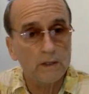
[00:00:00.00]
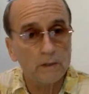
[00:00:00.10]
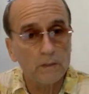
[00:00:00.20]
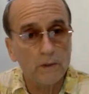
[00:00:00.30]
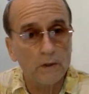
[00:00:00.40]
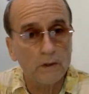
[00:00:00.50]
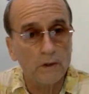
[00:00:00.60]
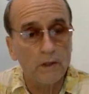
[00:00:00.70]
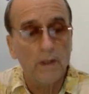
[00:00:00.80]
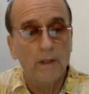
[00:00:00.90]
Small
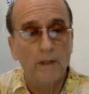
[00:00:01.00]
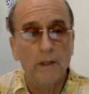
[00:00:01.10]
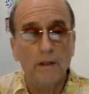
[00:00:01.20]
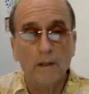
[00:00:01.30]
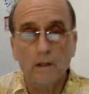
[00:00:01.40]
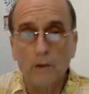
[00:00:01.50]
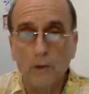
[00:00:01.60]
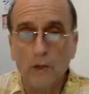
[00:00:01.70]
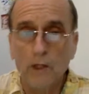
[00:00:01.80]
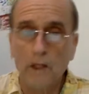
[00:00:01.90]
and
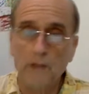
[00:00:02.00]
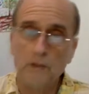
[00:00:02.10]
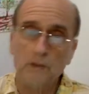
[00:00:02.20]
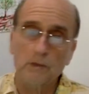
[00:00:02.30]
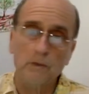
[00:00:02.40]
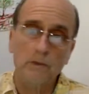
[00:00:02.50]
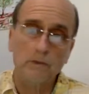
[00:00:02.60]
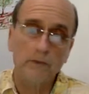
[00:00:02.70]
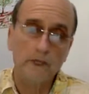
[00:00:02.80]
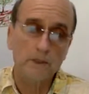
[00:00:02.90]
low cost with
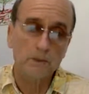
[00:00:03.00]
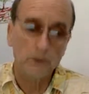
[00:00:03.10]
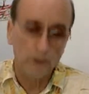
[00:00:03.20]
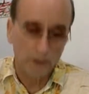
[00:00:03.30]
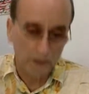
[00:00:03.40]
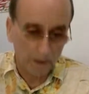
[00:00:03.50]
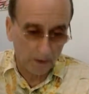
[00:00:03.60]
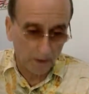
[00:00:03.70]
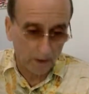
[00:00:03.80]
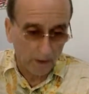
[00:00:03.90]
Facebook and
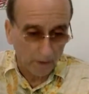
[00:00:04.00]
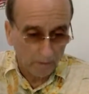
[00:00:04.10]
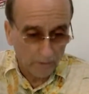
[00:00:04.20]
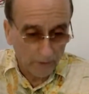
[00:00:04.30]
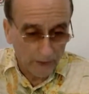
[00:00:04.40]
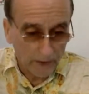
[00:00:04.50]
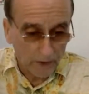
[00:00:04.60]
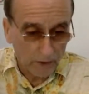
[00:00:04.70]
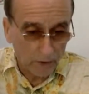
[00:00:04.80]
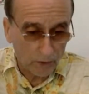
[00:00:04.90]
other free
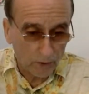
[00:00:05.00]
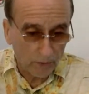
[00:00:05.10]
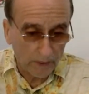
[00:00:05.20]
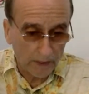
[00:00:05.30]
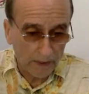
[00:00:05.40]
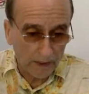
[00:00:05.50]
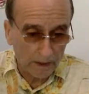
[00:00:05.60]
social media.